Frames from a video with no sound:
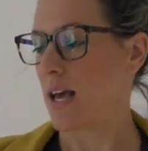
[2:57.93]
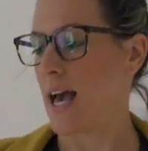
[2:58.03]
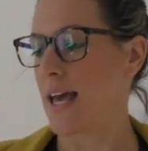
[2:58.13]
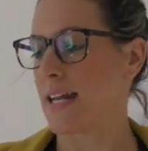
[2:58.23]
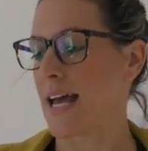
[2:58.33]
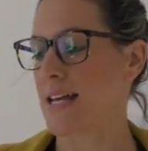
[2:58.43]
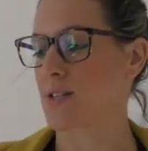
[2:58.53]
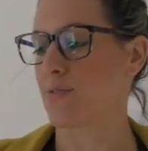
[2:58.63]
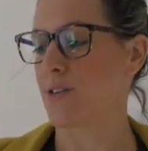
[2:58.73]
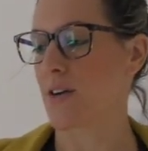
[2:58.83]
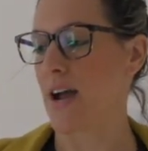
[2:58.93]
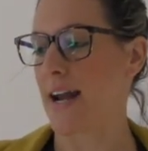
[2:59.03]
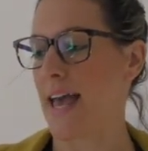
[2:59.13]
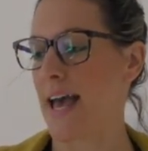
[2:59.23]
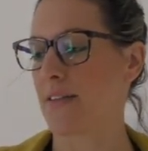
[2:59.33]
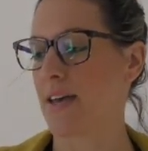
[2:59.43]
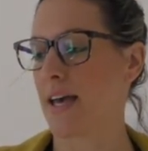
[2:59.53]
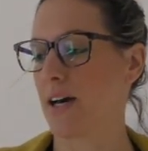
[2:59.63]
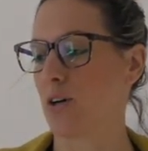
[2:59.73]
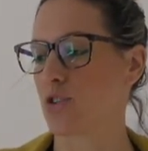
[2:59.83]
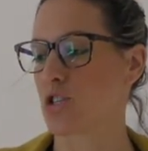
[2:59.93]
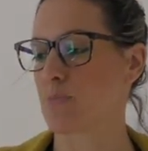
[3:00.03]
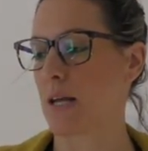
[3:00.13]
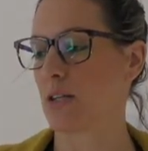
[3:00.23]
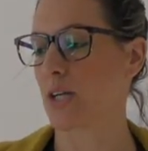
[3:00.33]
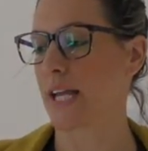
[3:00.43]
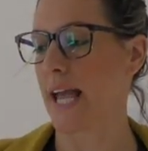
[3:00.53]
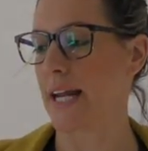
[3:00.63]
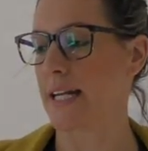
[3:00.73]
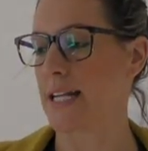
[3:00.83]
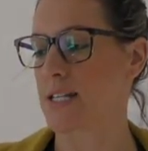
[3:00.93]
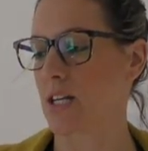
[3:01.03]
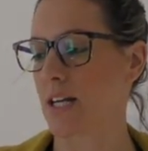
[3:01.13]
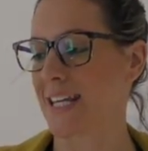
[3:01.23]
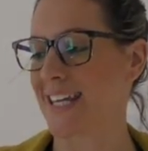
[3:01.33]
And it has to figure out how the hell, just by looking at it, is it going to